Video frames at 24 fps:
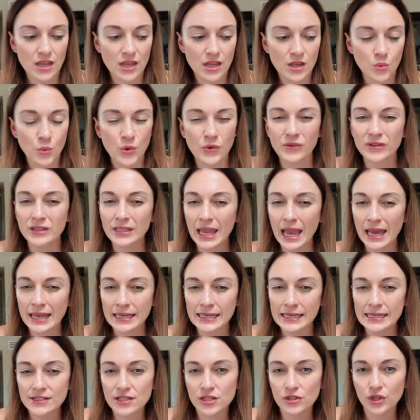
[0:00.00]
We really kind
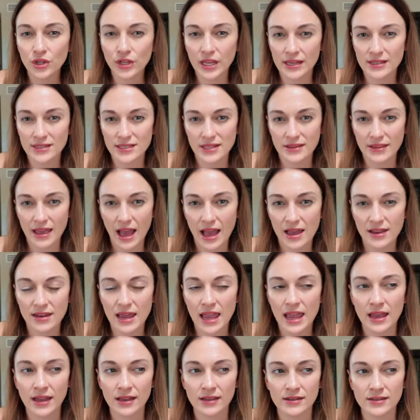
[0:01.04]
of need to look into that
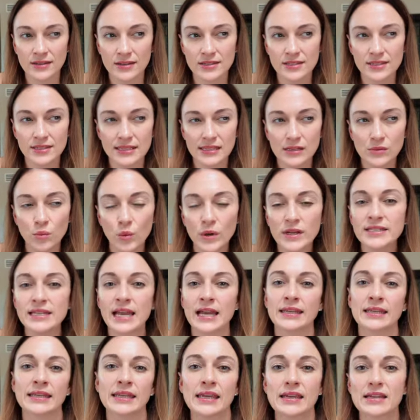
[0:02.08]
and see what
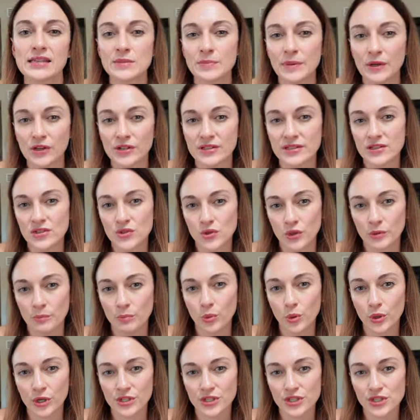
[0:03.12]
dining experiences are
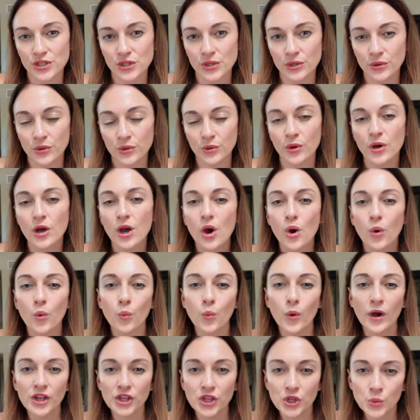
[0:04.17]
important to you,
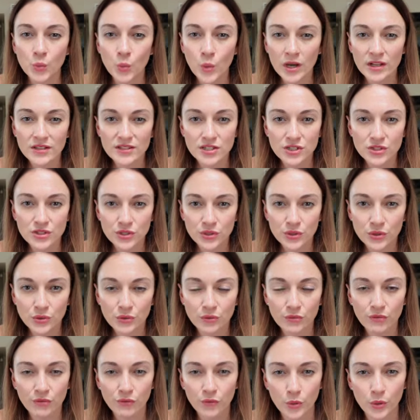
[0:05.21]
what you want to
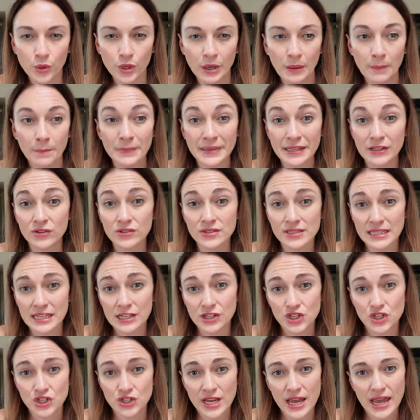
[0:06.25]
do for meals
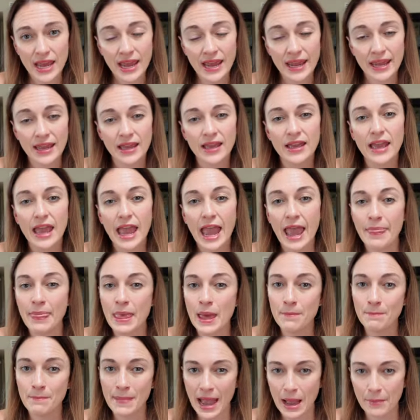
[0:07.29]
each day, and
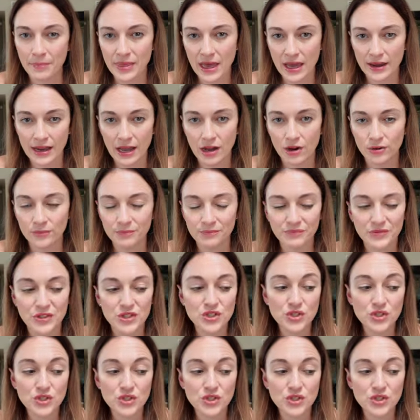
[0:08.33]
then map that out.